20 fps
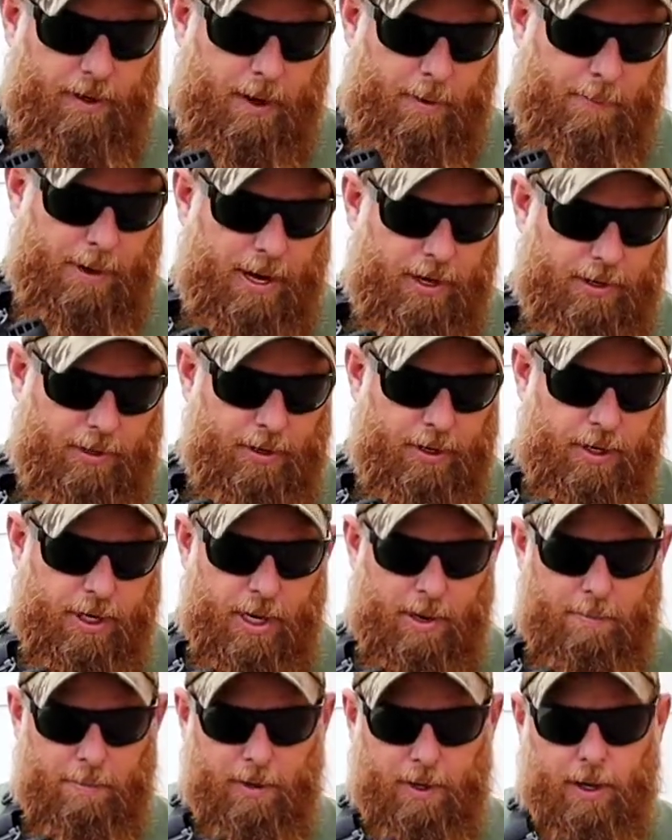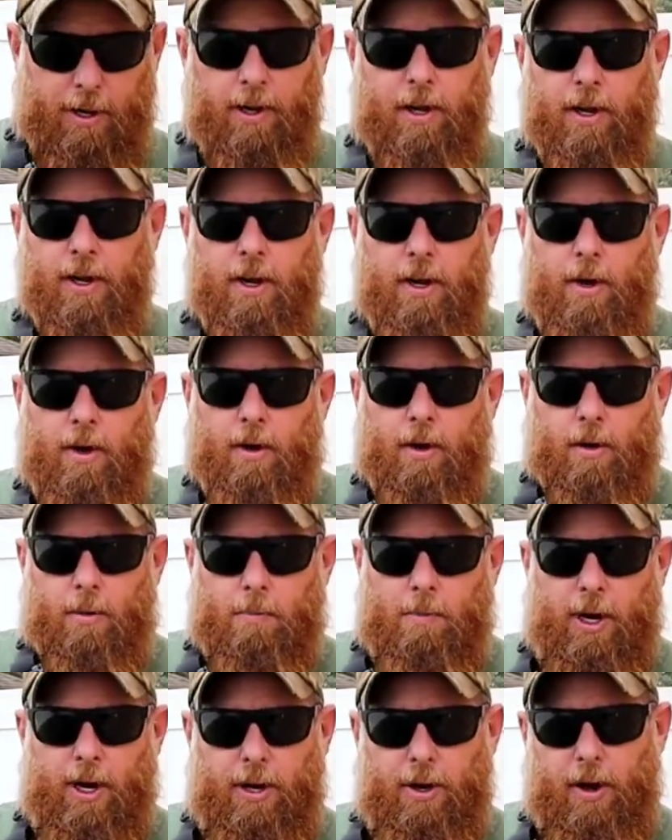I'm actually keeping
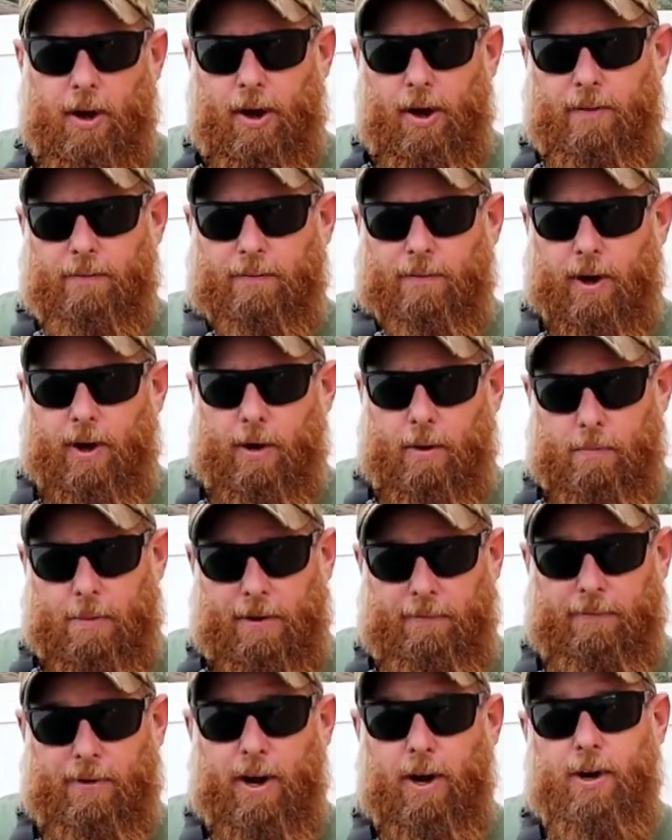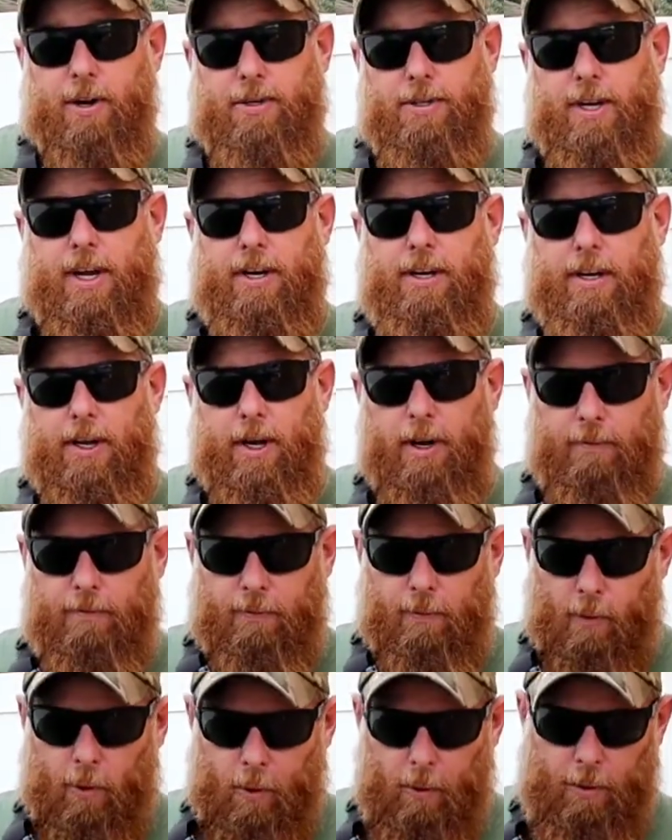my my firing side leg
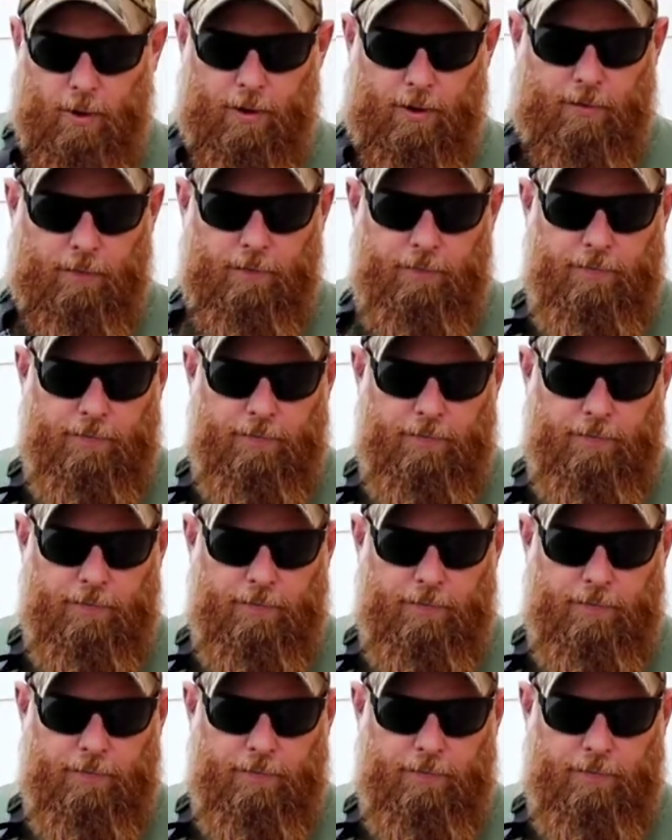forward.